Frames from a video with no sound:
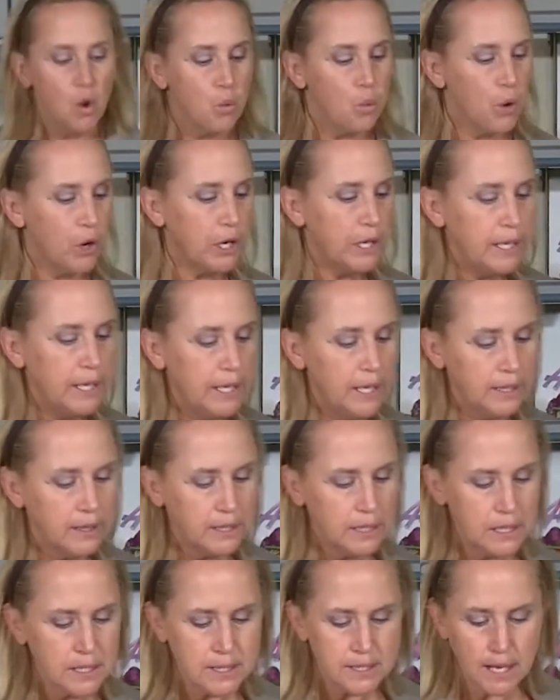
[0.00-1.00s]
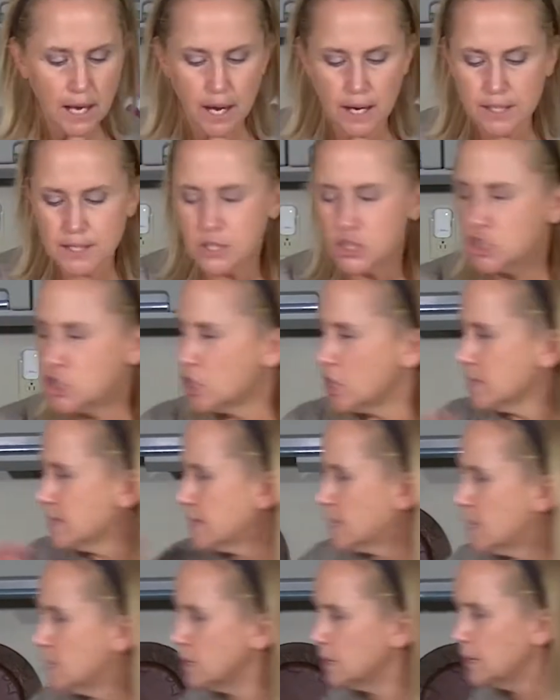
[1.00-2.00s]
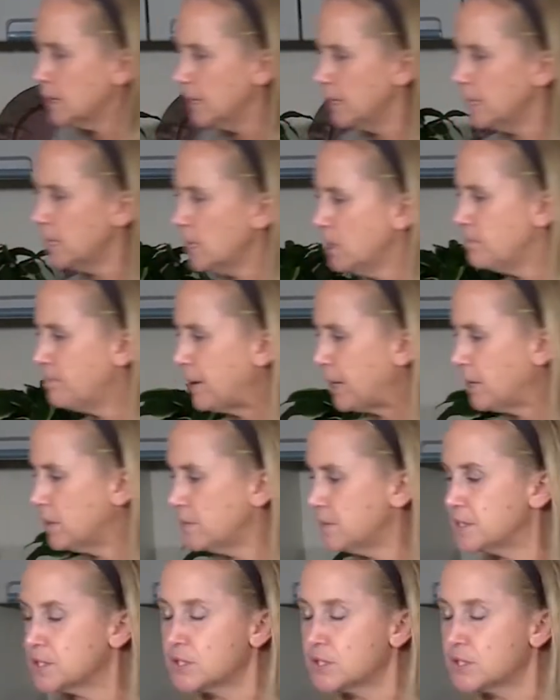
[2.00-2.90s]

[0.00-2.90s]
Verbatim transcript: We're gonna hit these guys just a little bit of